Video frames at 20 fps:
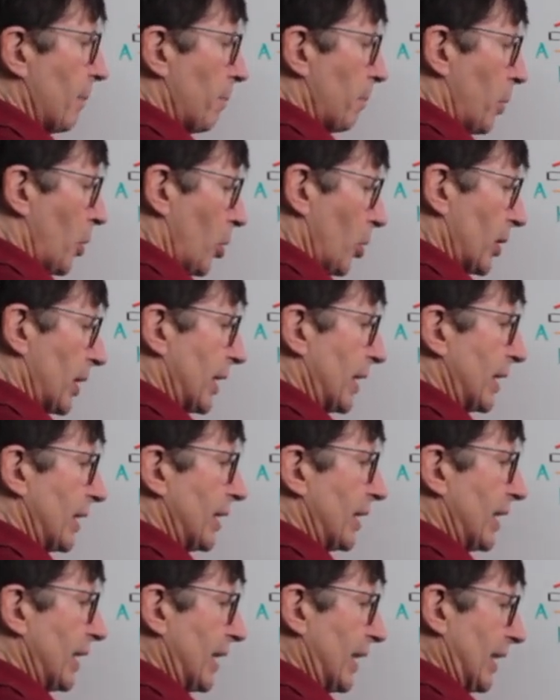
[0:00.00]

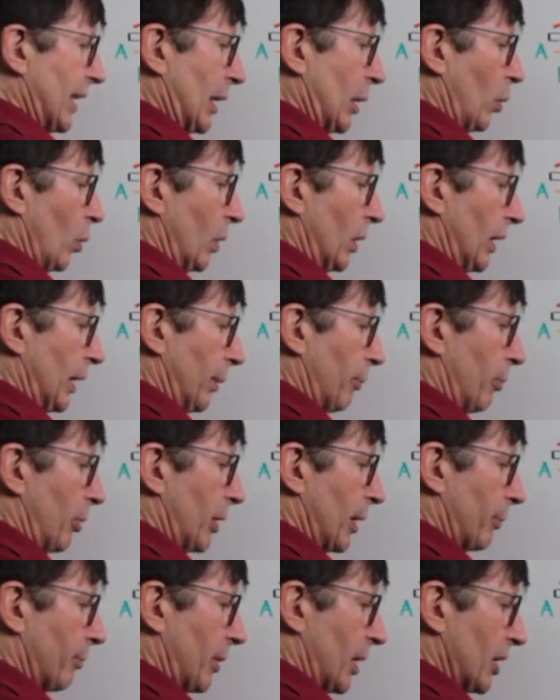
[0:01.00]
putting the
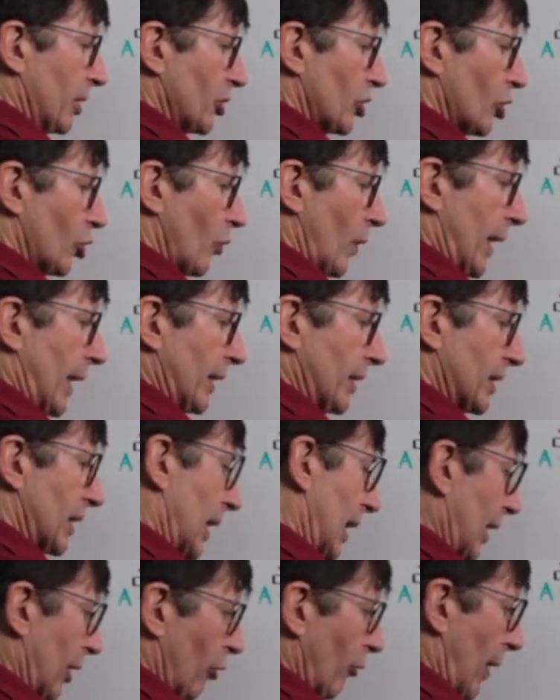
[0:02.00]
equilibrium constraints,
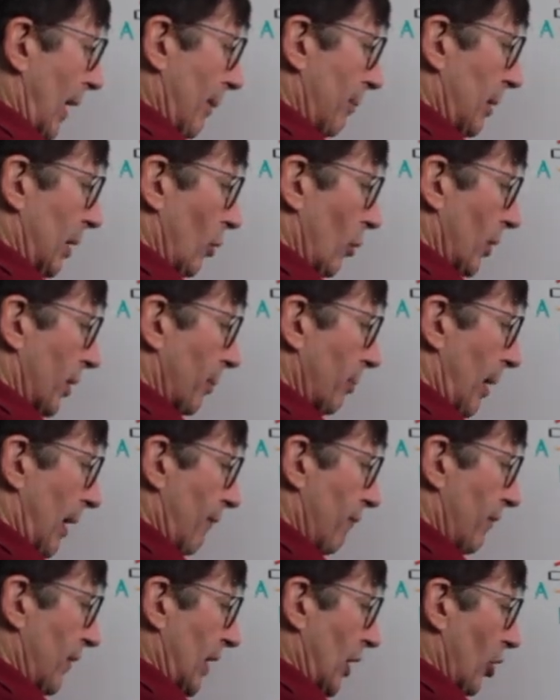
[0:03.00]
like grabbing it with my
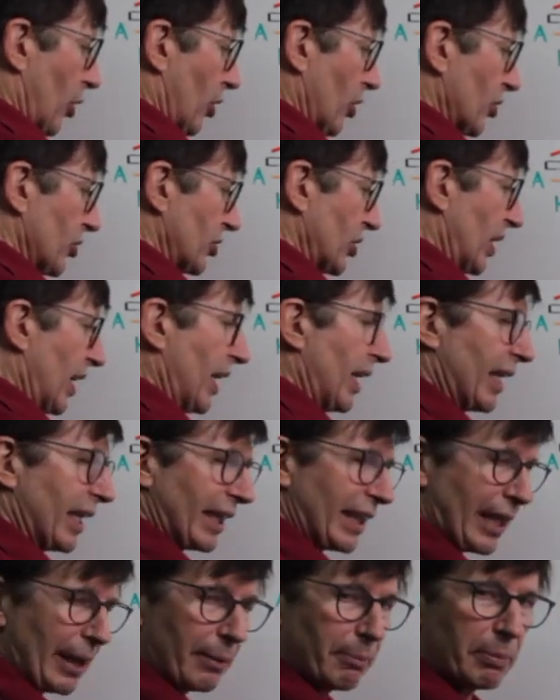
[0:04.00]
fingers,
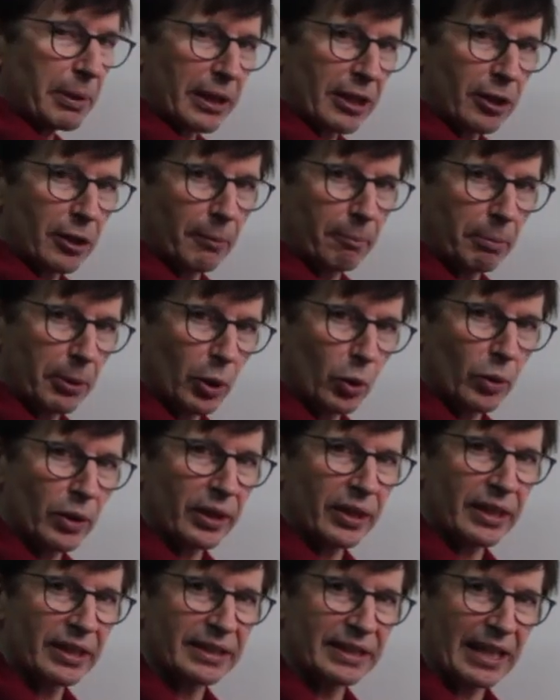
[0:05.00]
can be
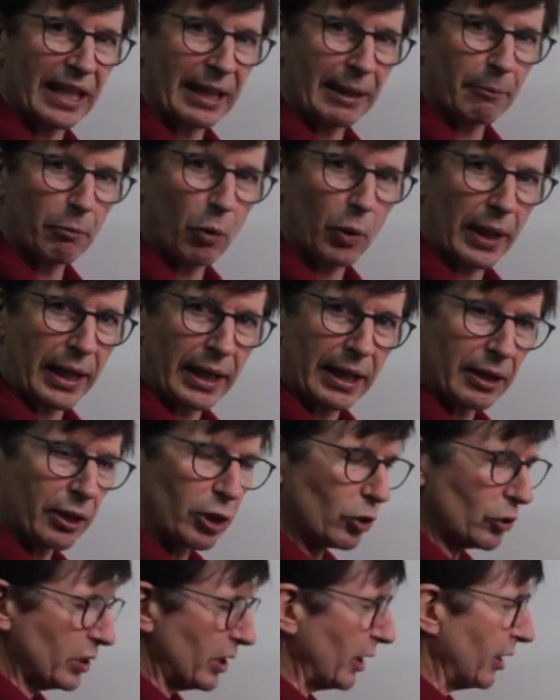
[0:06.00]
computed the same way
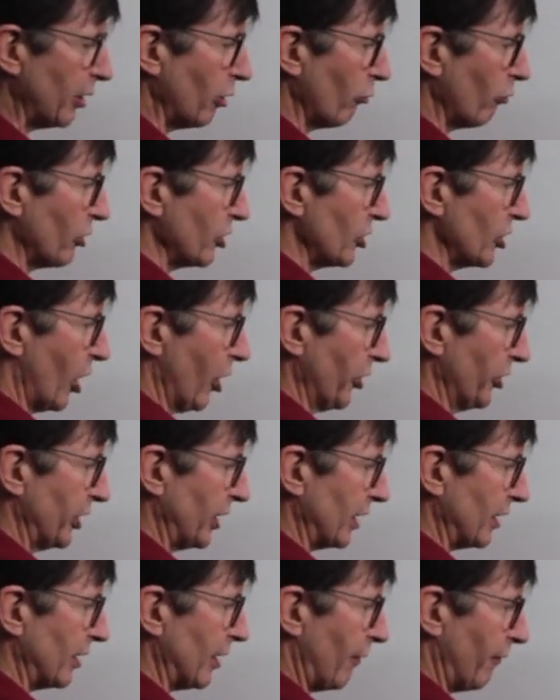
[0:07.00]
using the
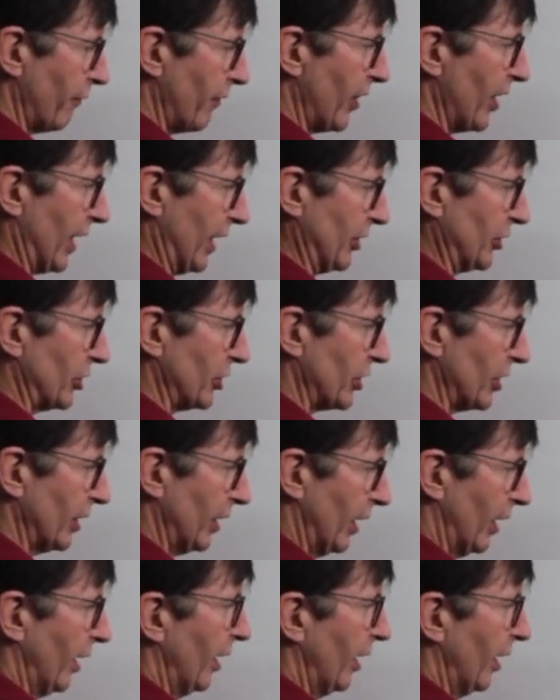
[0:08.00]
resultant of this.